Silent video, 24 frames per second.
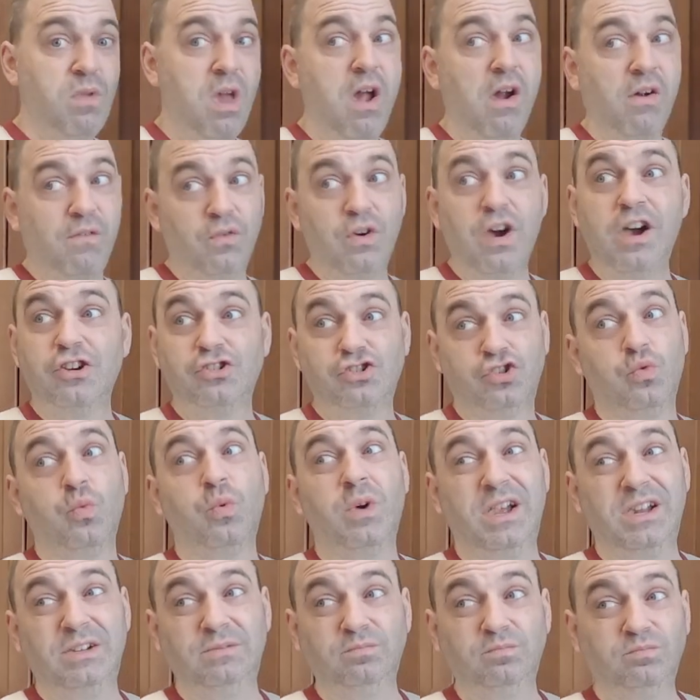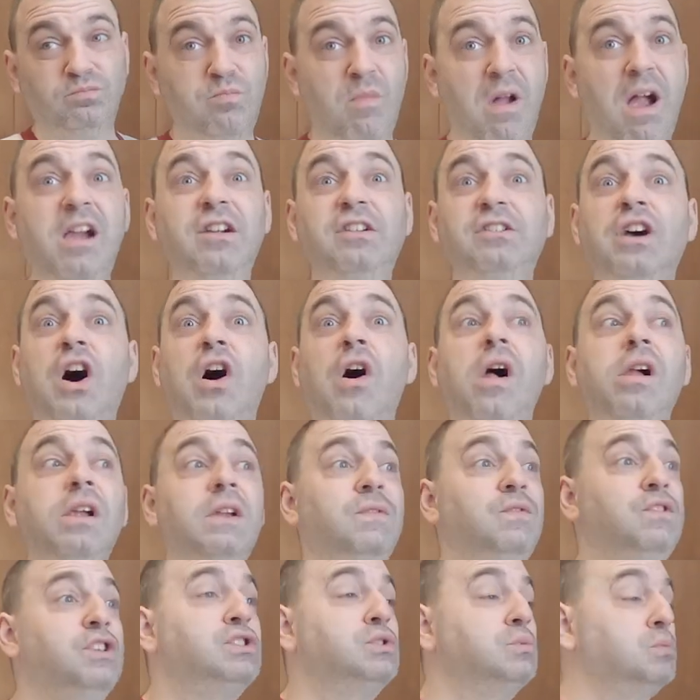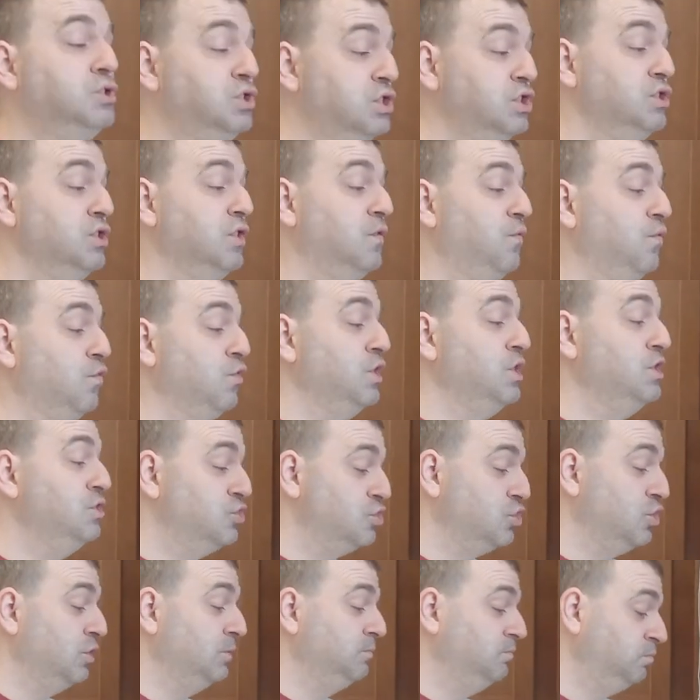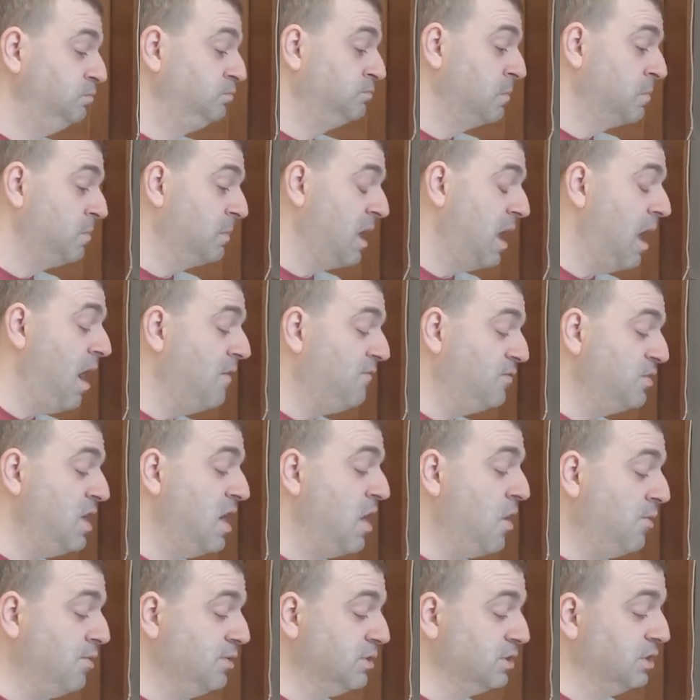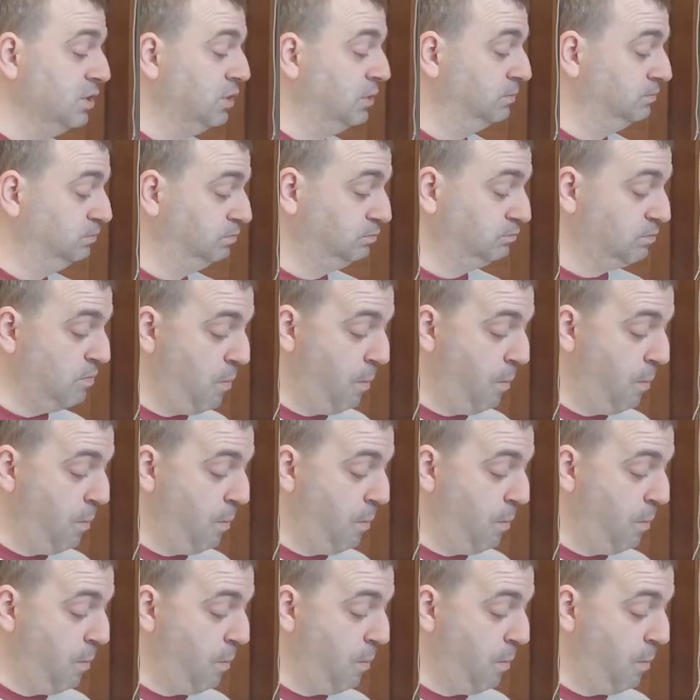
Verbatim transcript: Air fryer's a win. And all of this was in the freezer half an hour ago.